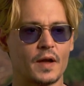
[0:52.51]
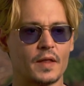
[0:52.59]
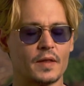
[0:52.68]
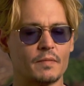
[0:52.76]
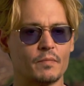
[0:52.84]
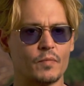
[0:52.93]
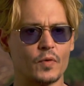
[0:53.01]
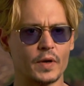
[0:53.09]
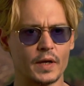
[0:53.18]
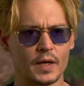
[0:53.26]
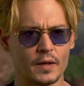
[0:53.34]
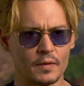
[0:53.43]
and then
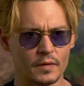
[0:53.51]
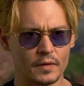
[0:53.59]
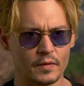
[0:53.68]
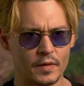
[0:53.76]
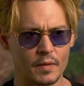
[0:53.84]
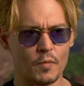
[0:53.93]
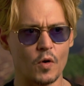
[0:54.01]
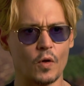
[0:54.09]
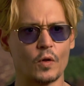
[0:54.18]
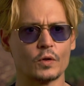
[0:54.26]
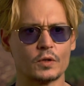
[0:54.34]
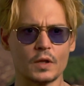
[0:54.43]
bringing them
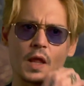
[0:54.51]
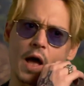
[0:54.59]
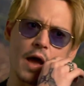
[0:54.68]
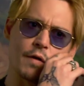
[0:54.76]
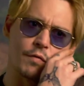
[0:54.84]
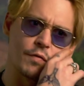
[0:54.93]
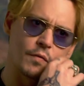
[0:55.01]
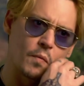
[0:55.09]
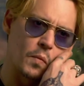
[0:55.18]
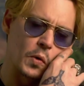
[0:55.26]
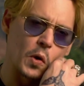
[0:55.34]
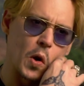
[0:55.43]
all to life,
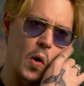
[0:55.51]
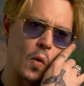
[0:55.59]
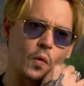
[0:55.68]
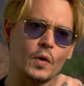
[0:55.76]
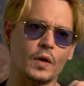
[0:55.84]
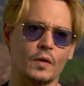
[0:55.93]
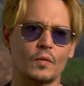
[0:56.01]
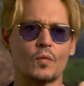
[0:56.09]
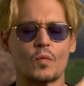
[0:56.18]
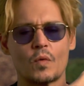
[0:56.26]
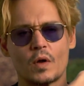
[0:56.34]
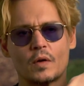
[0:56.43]
you know, in
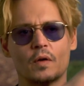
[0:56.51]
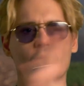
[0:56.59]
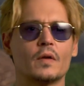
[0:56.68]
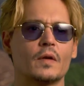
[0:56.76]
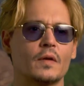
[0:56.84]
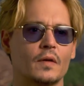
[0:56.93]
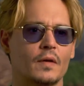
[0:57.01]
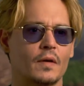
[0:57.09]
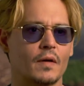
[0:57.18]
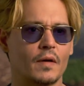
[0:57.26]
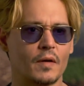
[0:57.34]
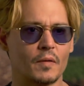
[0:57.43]
one
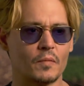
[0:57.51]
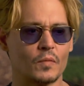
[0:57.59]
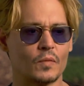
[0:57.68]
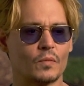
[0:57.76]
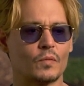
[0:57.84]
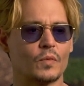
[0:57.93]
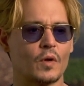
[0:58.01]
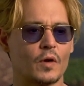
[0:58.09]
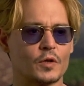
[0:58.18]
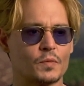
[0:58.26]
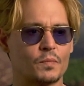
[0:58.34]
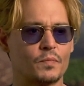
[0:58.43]
um,
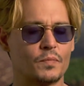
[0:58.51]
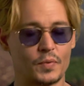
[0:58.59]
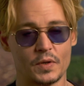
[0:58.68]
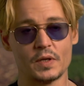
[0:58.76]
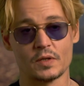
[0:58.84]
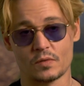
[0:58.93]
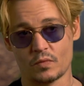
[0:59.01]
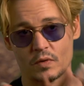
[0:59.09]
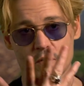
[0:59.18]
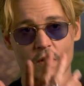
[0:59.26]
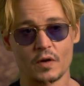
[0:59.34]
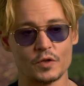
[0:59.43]
large piece,
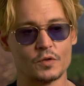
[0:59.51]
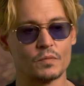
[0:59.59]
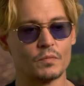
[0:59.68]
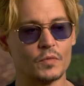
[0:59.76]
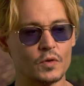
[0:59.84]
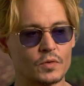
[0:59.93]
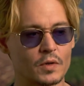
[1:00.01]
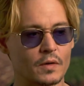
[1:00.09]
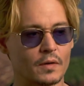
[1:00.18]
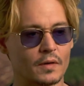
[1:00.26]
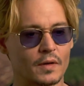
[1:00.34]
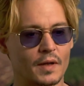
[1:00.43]
one large
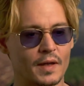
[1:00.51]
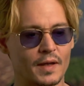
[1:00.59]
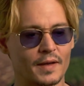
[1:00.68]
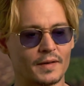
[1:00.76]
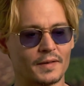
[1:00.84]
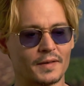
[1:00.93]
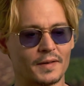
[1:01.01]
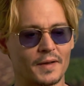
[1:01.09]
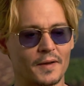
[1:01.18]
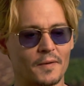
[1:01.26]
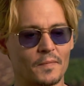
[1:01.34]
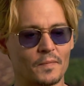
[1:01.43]
musical, and
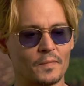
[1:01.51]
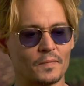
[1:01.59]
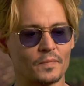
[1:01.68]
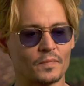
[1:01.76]
um,